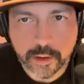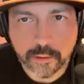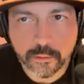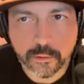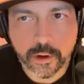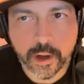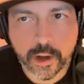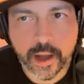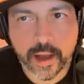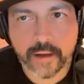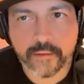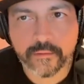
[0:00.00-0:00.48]
it.
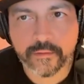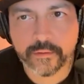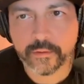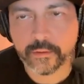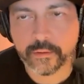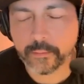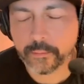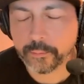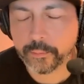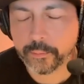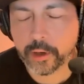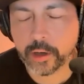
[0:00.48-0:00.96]
We'll have
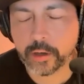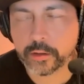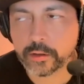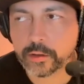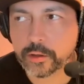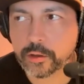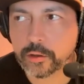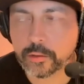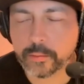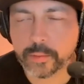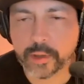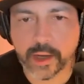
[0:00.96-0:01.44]
part
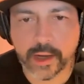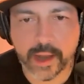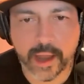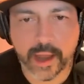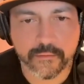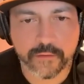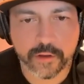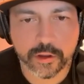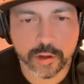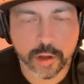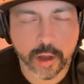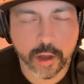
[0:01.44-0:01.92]
2, but
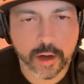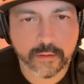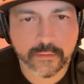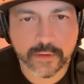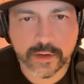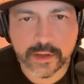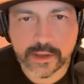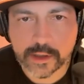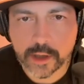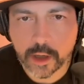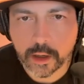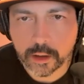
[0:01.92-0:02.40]
have you thought of
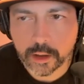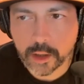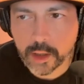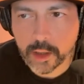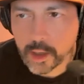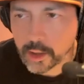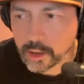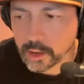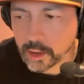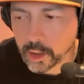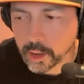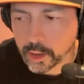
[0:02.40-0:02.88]
a song
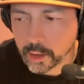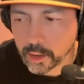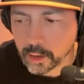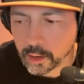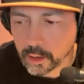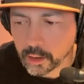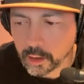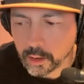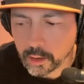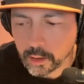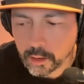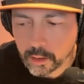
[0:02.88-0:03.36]
yet? Like,
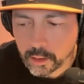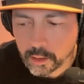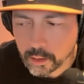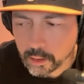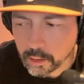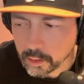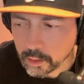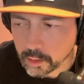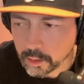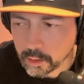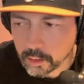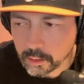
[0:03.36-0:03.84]

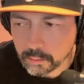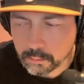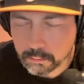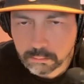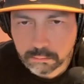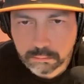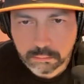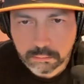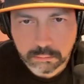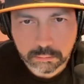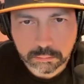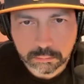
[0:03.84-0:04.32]

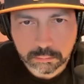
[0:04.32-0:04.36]
um,